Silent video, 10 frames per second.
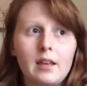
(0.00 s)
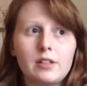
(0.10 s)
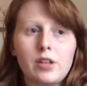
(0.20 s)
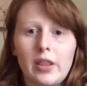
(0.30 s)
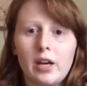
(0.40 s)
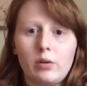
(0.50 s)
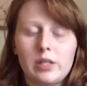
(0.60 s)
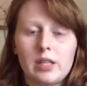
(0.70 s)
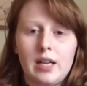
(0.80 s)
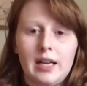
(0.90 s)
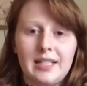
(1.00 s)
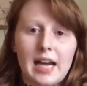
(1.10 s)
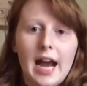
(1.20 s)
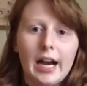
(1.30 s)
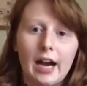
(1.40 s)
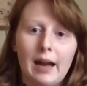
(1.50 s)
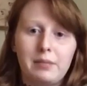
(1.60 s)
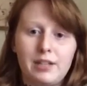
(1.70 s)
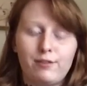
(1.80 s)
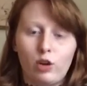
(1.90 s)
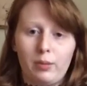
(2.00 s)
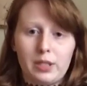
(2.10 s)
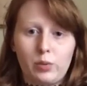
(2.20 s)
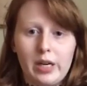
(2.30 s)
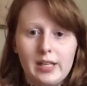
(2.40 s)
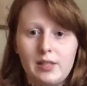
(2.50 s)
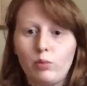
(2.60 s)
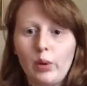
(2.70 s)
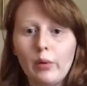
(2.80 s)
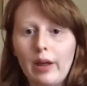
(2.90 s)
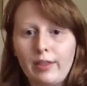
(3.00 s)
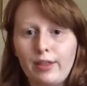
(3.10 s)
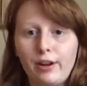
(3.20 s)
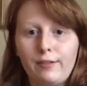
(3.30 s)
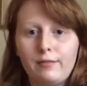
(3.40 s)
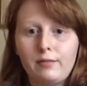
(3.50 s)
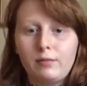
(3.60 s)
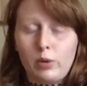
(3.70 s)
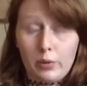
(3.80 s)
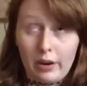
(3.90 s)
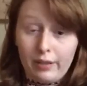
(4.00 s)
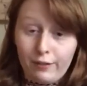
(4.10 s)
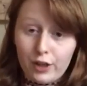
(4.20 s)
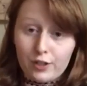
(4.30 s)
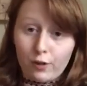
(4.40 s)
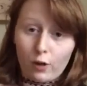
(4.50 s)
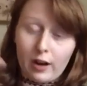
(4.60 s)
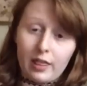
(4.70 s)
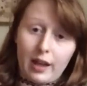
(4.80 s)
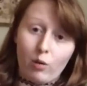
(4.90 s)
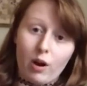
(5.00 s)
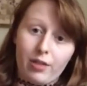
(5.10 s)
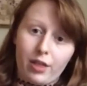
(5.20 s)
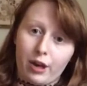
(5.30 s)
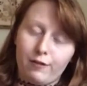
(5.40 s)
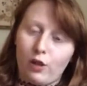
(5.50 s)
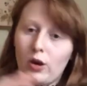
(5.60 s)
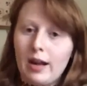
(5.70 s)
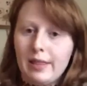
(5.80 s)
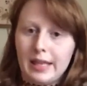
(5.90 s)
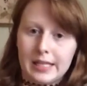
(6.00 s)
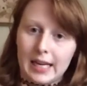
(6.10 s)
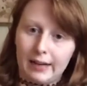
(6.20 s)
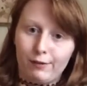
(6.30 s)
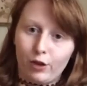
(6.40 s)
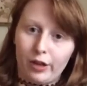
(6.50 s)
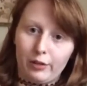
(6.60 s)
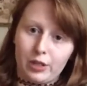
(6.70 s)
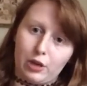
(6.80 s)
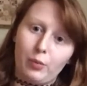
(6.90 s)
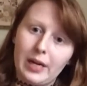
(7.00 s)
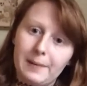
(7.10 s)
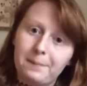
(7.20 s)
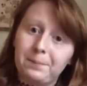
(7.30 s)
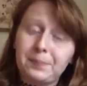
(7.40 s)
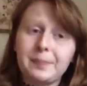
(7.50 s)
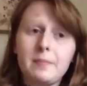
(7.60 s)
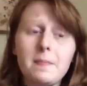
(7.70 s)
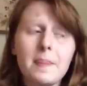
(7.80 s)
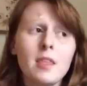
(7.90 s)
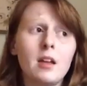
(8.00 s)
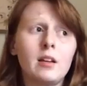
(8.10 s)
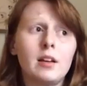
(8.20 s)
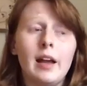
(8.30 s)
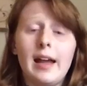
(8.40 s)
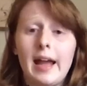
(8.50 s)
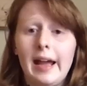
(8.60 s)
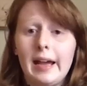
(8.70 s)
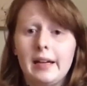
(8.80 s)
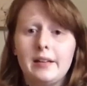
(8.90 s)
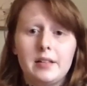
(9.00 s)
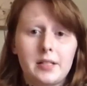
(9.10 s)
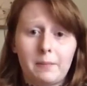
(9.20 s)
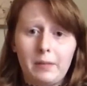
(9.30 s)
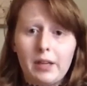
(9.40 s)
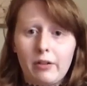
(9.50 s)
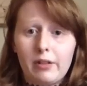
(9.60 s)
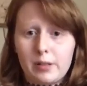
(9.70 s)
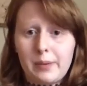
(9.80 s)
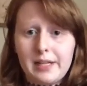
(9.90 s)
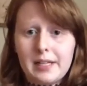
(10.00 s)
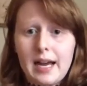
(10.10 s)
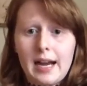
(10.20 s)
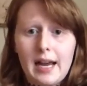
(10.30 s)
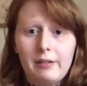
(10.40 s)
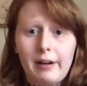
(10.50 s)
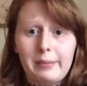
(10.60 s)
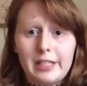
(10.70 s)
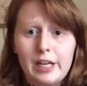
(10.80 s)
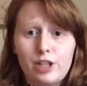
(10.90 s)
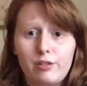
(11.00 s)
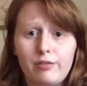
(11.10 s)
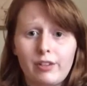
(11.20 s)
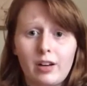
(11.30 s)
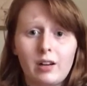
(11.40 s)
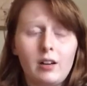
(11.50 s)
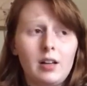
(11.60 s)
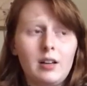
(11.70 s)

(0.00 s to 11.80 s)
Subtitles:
So there was an entire empty floor between us. If we were on the 1st floor, they were on the 3rd floor, and then the 2nd floor there was nobody. And, you know, this place kind of had a reputation for